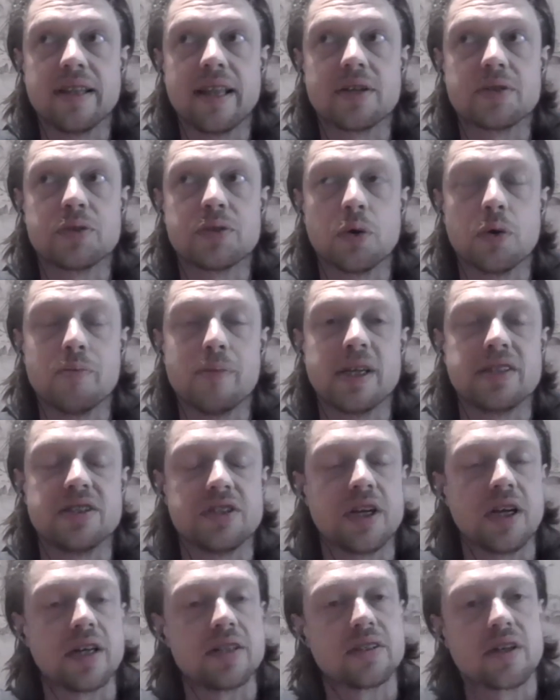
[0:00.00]
sort of
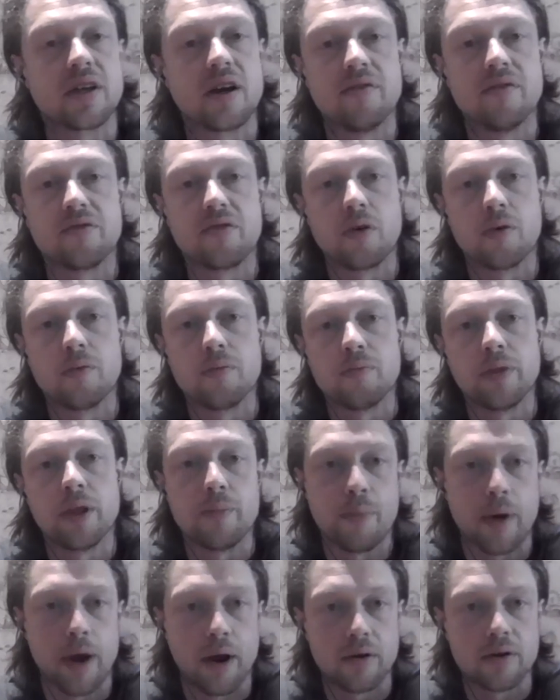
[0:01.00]
message has to come from the
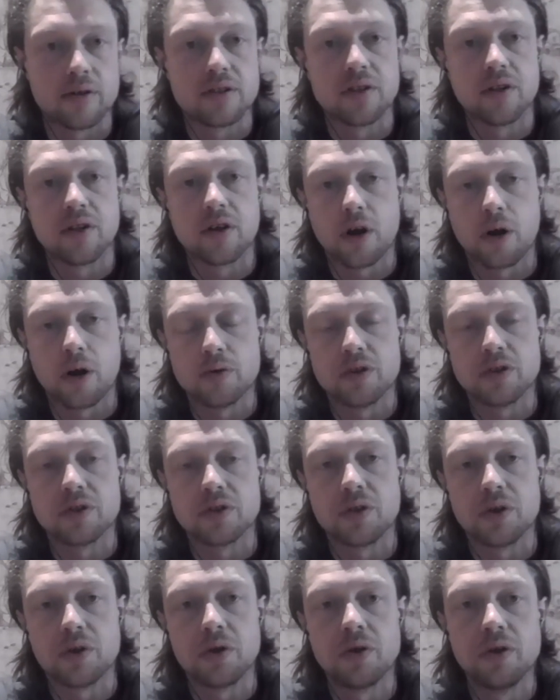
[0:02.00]
parents and the coaches
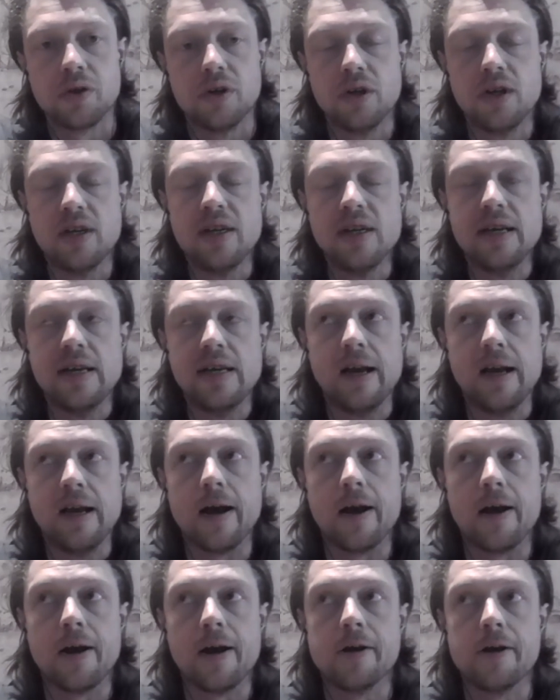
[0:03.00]
too.
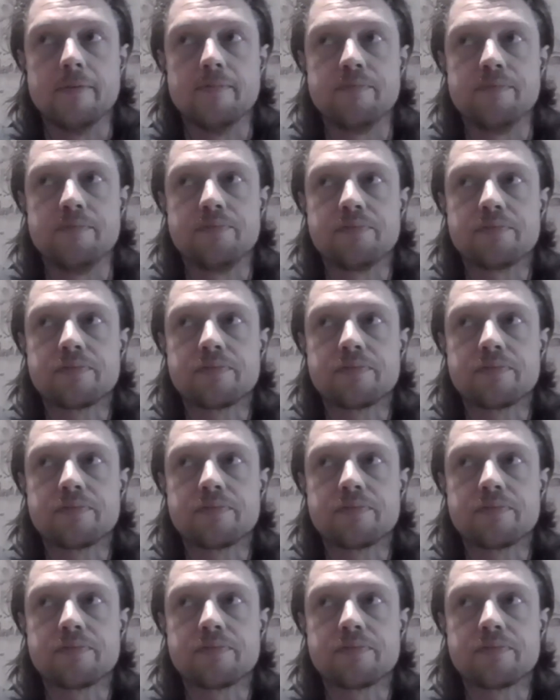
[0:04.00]
What